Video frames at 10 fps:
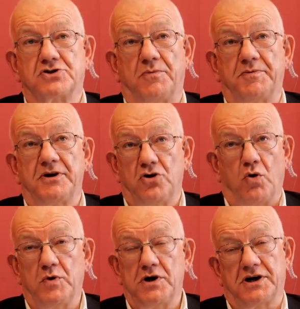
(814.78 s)
not
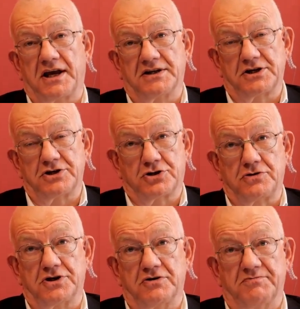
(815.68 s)
working as it should
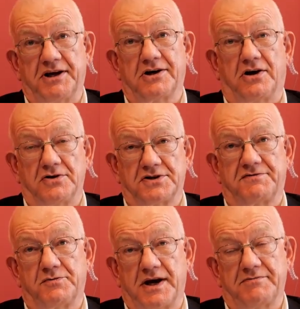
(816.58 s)
do because of the
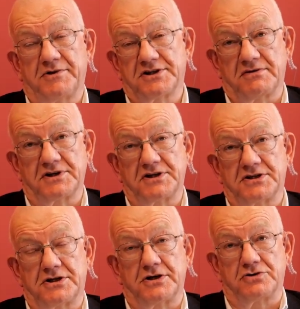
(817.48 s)
way in which those
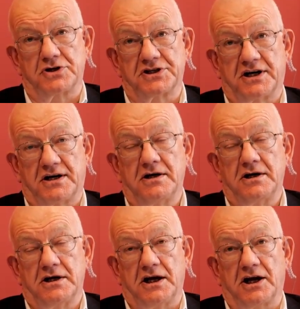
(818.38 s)
institutions are
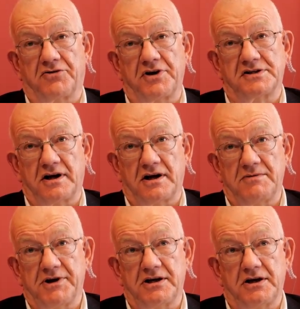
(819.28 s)
increasingly
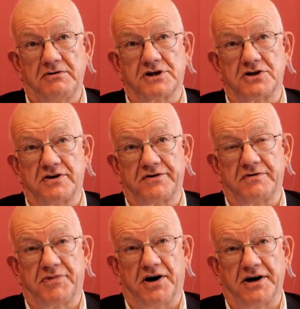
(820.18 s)
being used and driven
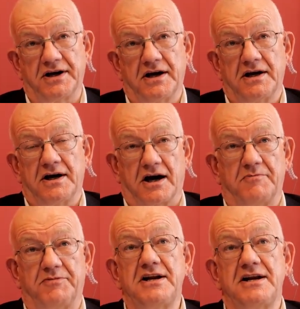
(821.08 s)
by a
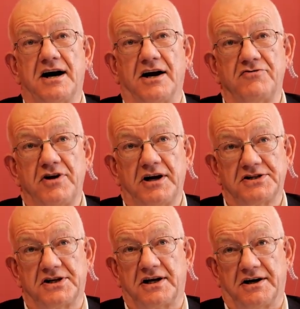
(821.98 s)
completely
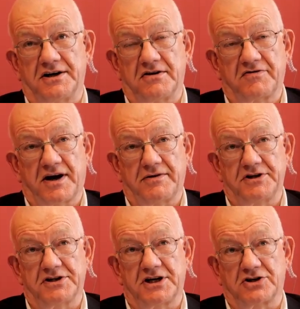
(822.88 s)
unrealistic idea of how
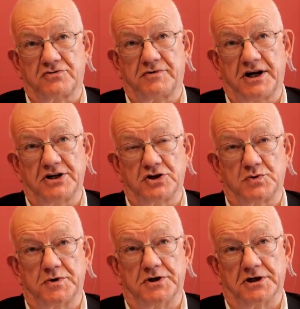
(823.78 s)
international relations
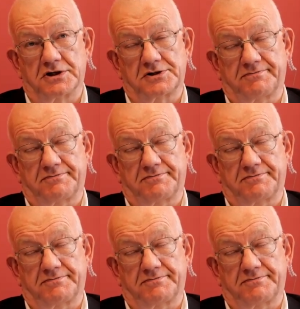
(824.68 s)
works.